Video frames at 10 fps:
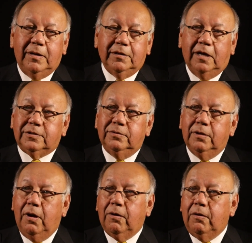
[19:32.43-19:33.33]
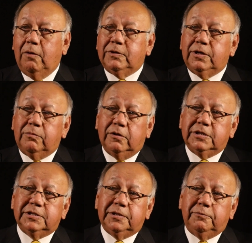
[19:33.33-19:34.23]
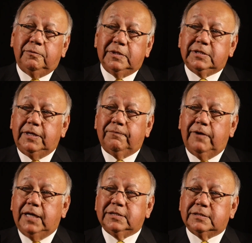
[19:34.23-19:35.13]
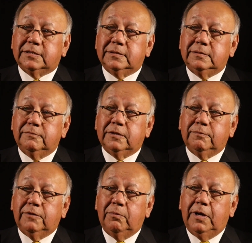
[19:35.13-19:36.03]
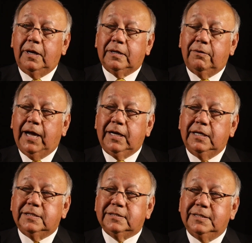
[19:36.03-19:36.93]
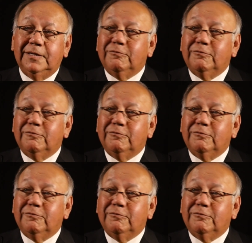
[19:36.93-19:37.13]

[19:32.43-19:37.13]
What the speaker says: Not too long ago, I went to emergency room at St. Francis with one of my grandkids.